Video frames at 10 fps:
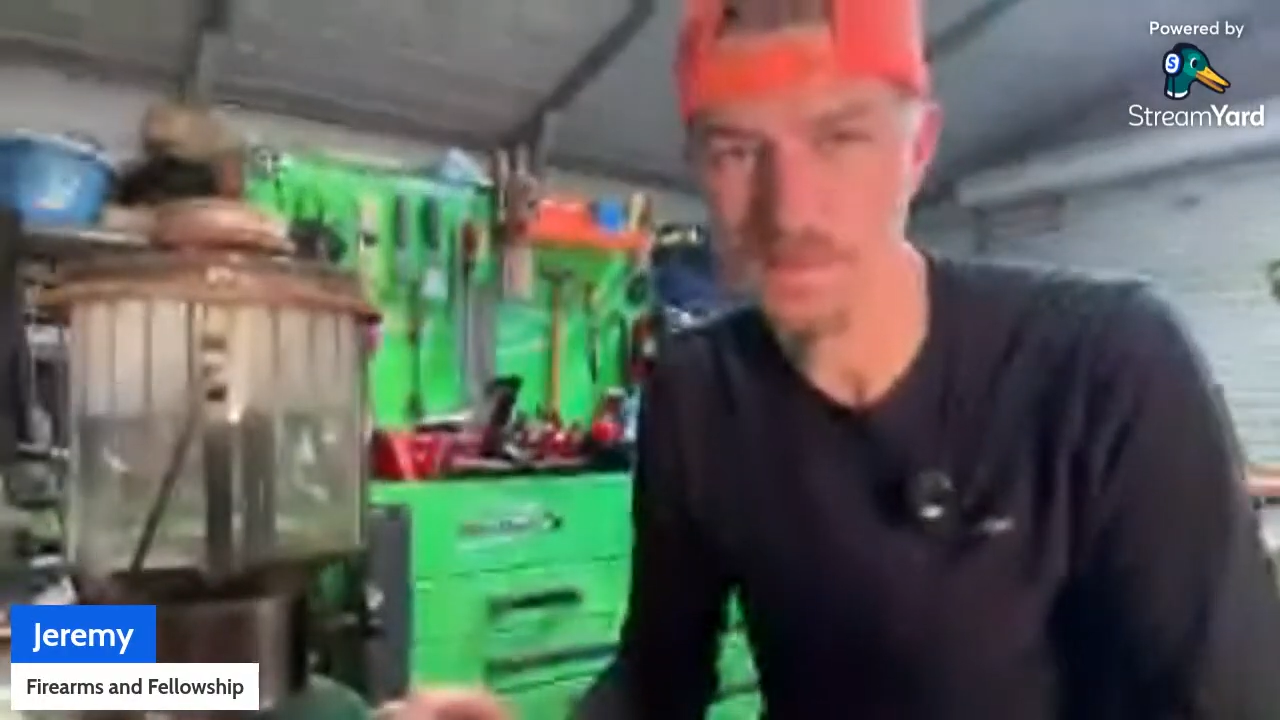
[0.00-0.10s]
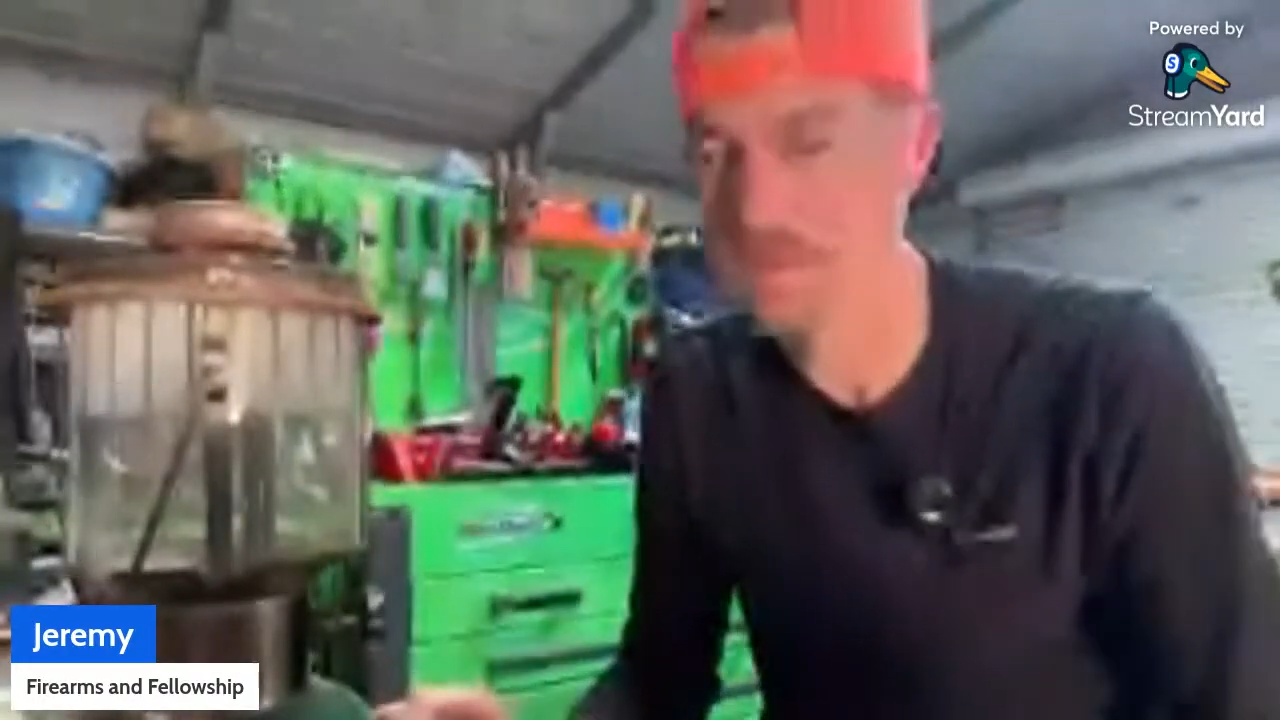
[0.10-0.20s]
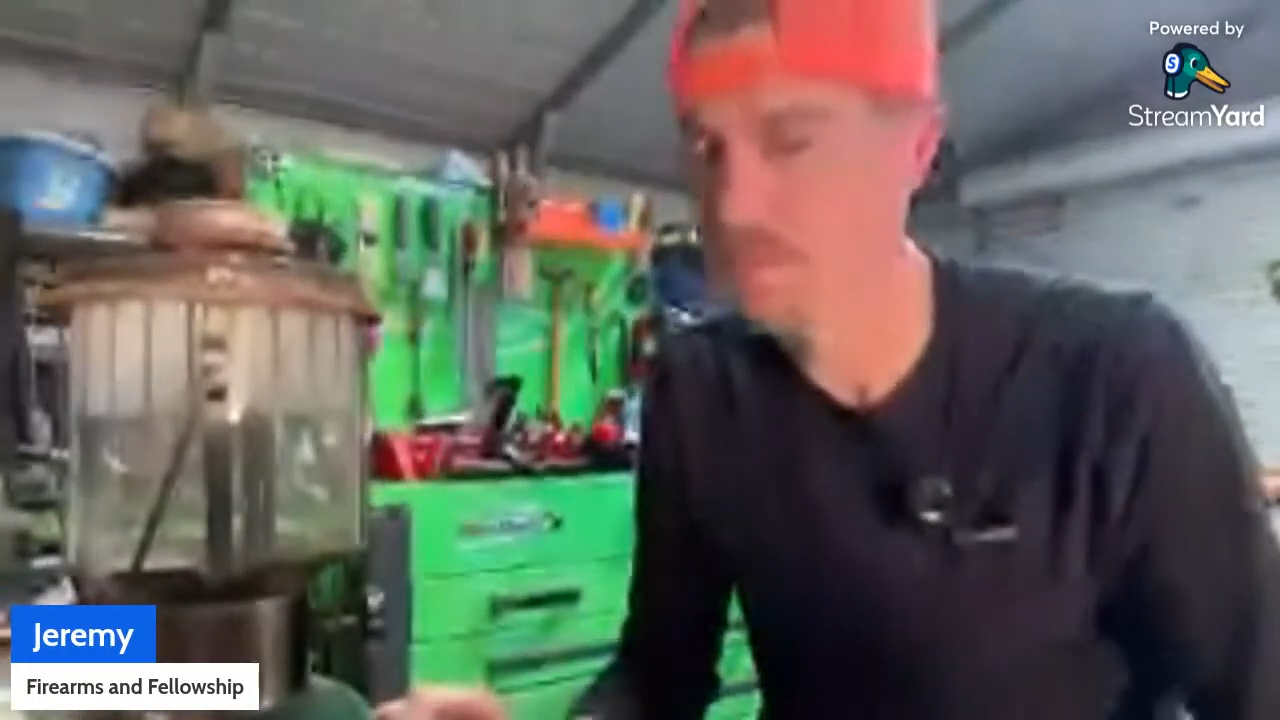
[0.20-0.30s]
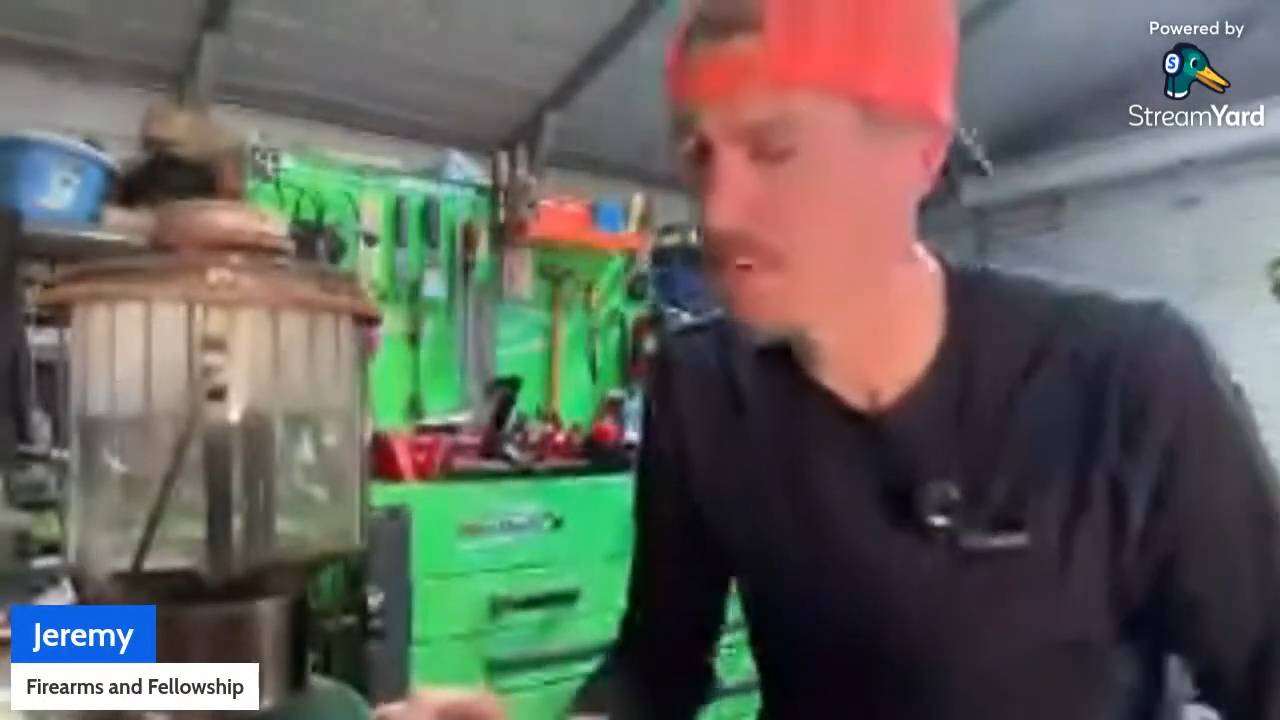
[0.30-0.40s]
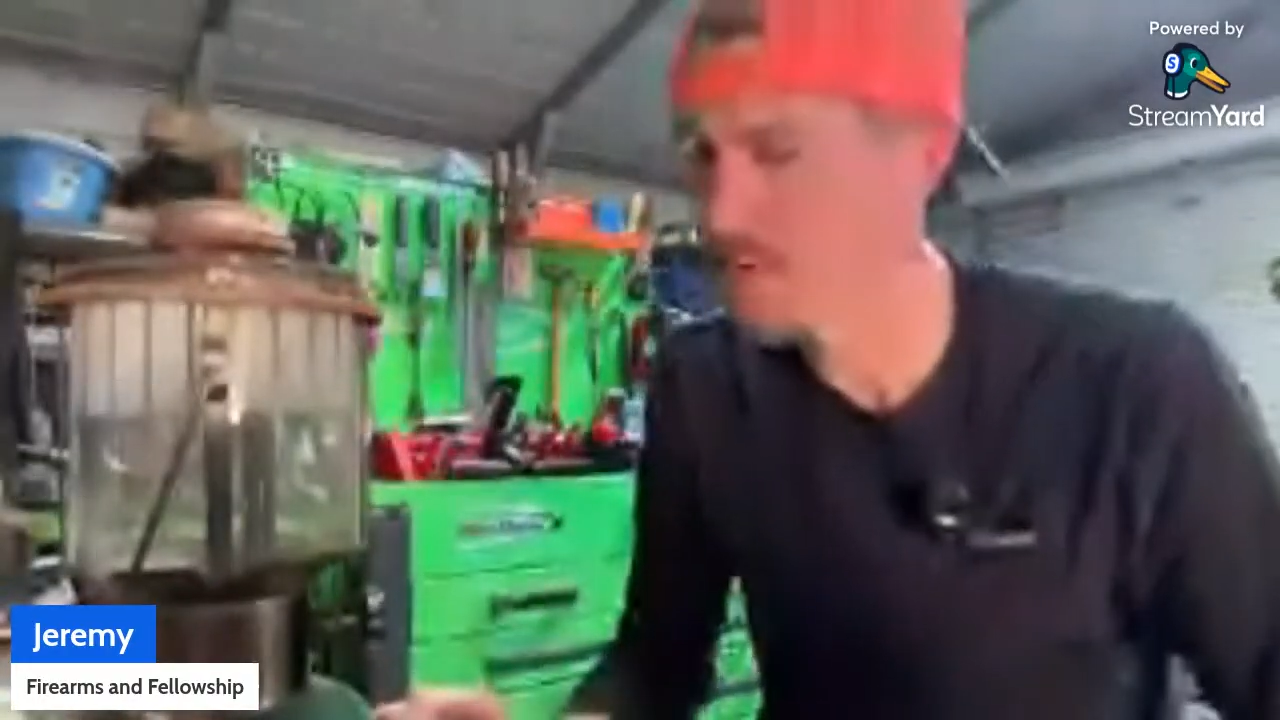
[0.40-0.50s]

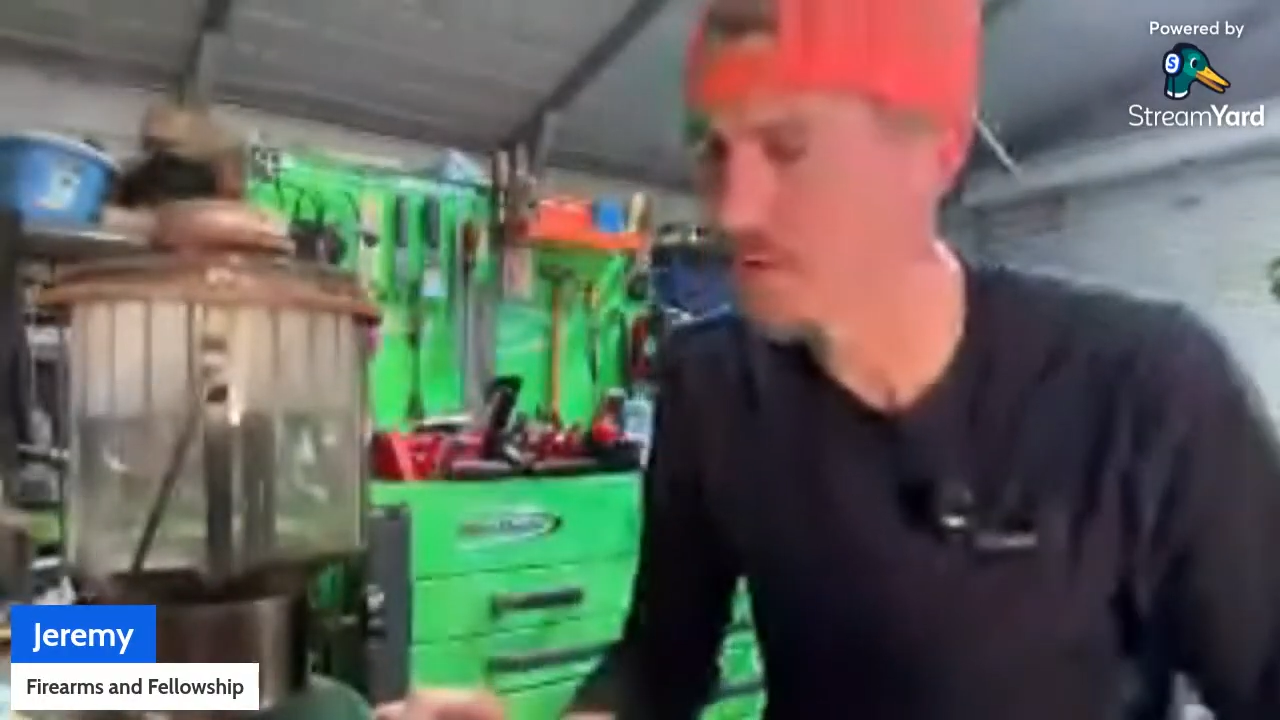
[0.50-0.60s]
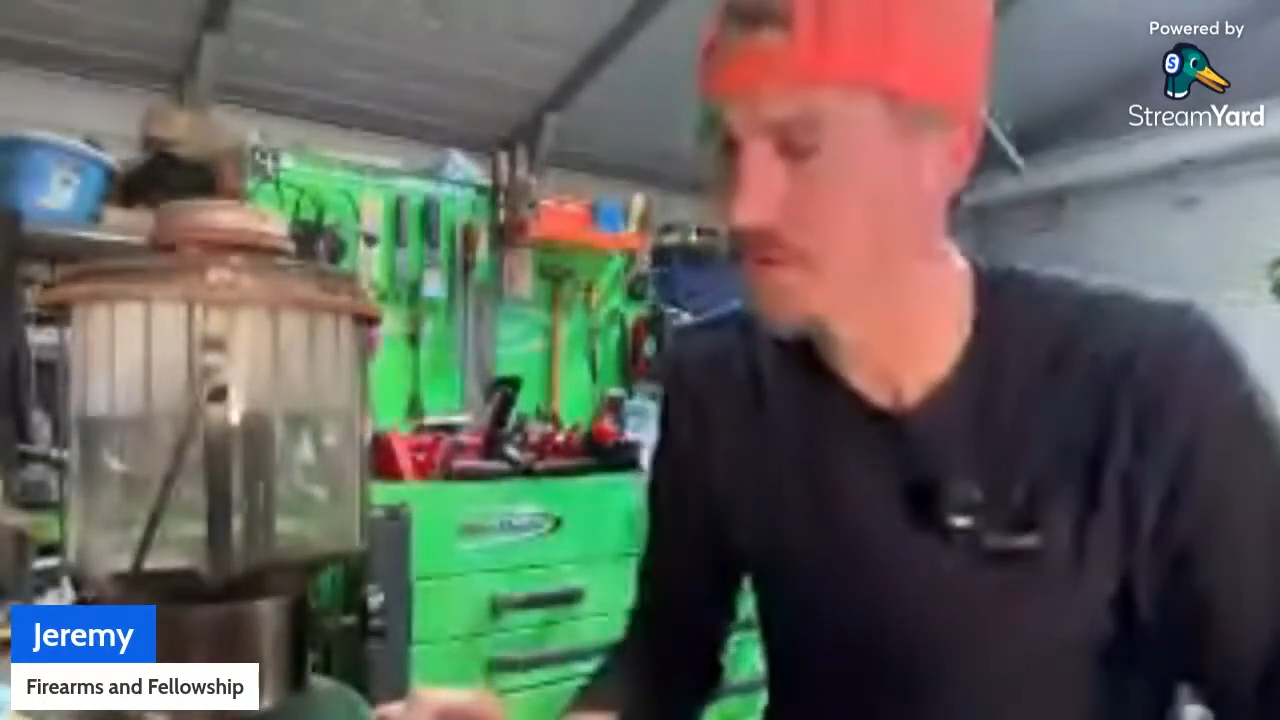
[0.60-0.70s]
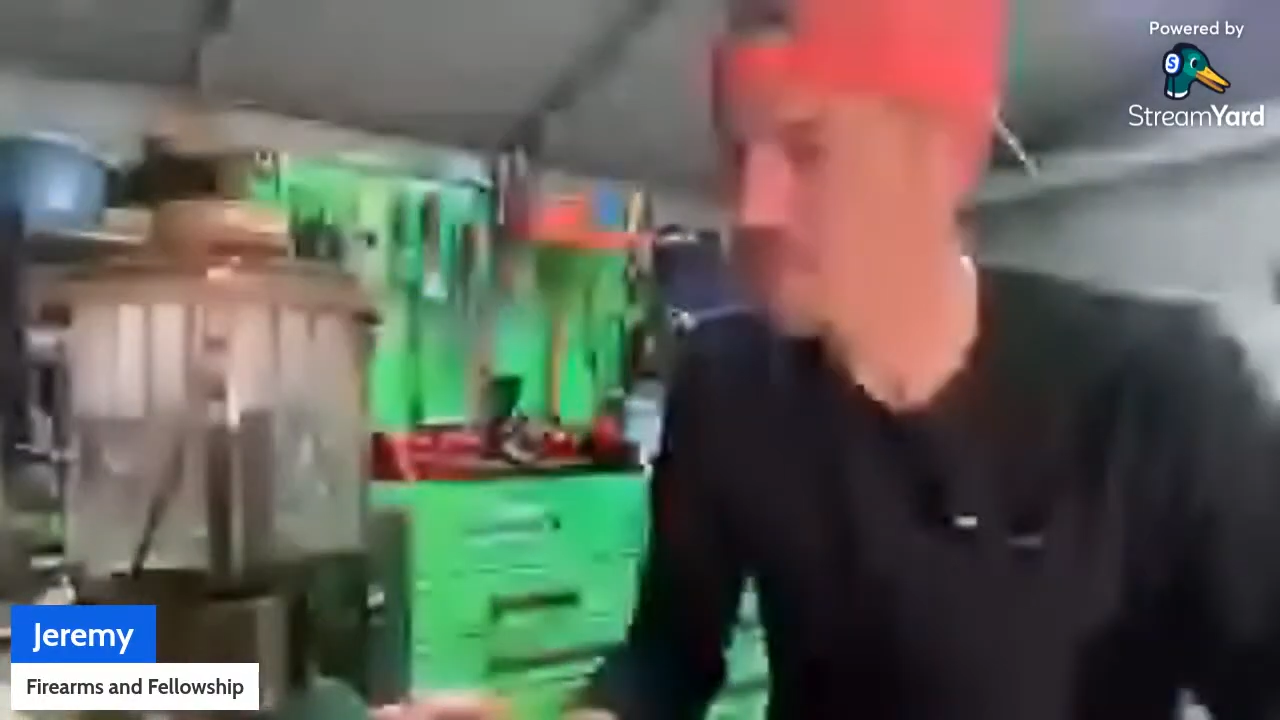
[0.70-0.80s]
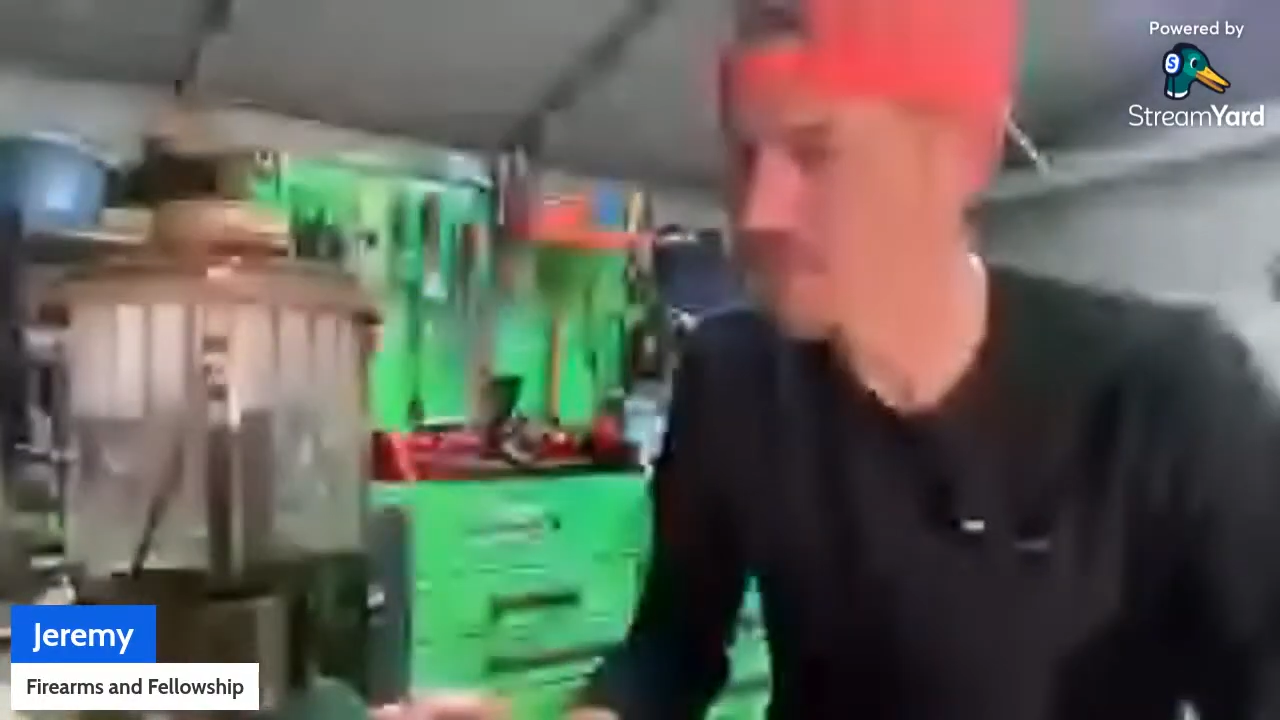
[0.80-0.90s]
piece